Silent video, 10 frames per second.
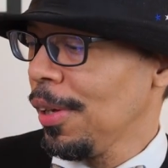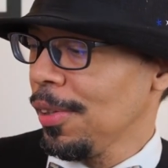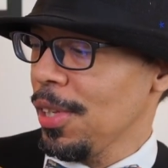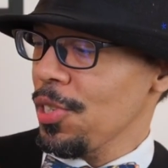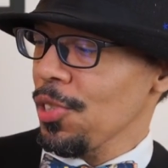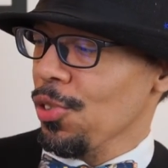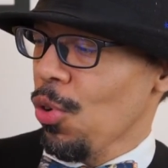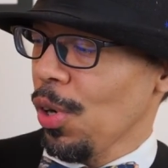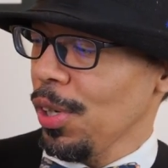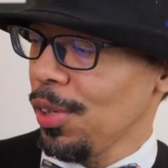This is
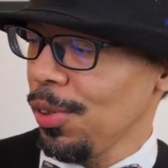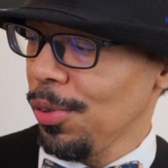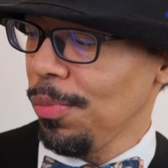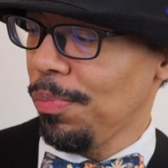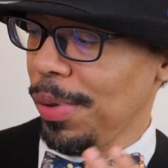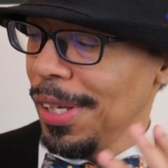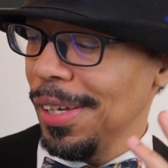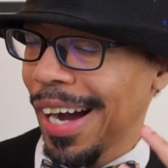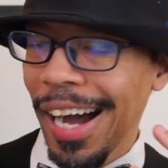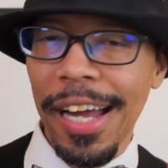going to
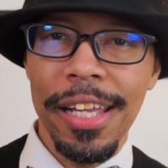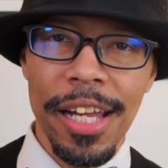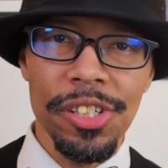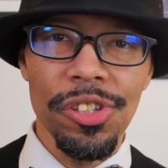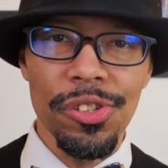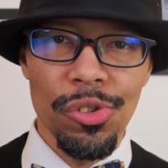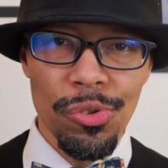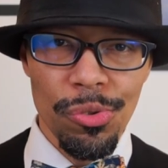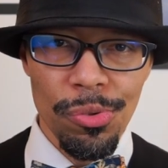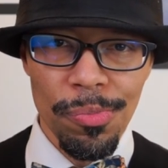be eye-catching
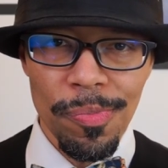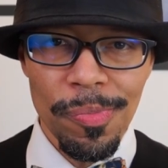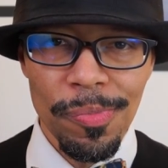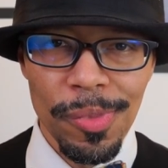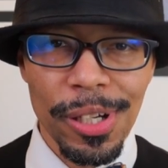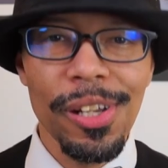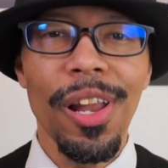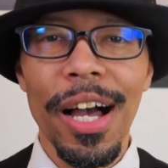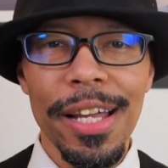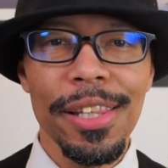to the
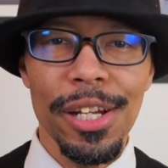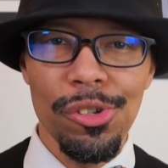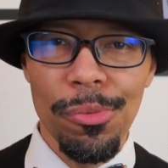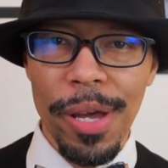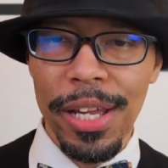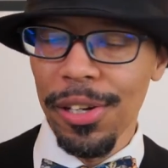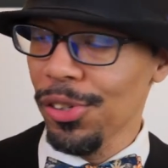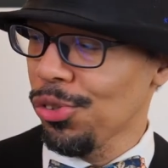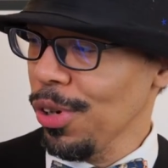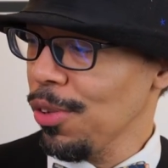client that you're making a
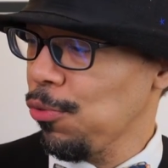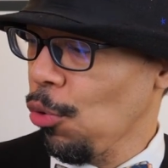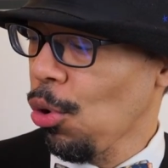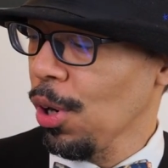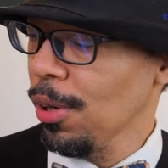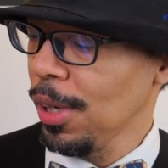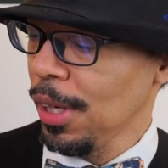drink for.